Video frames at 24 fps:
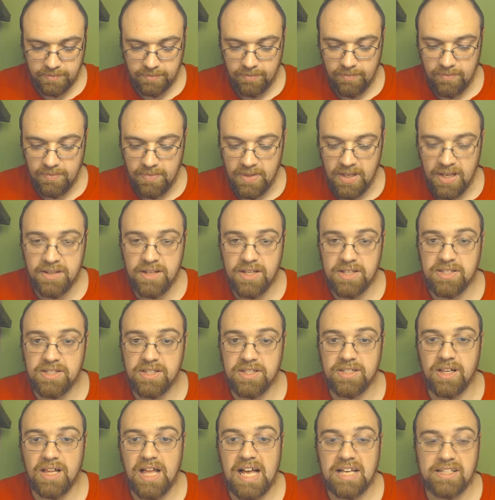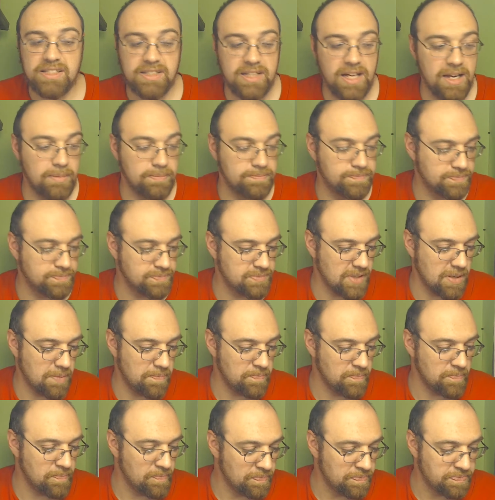And this is the last item.
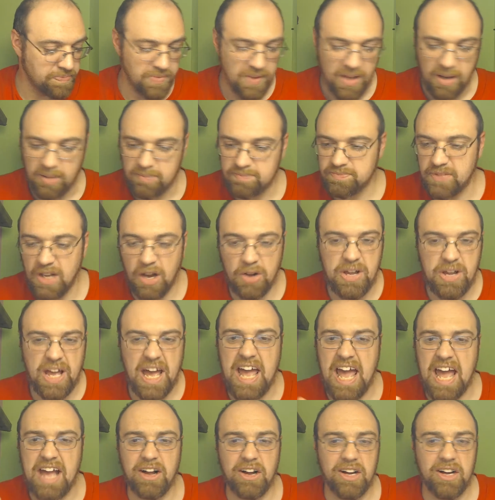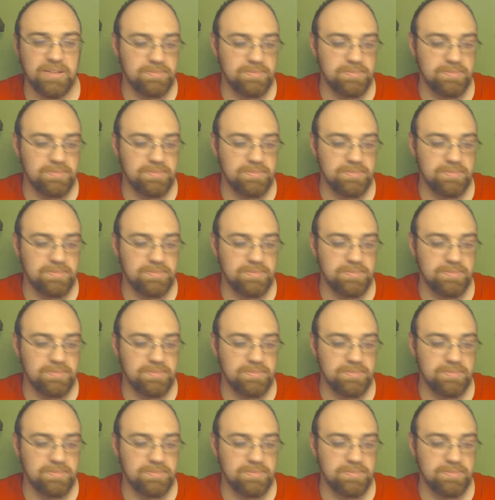Okay, hang on.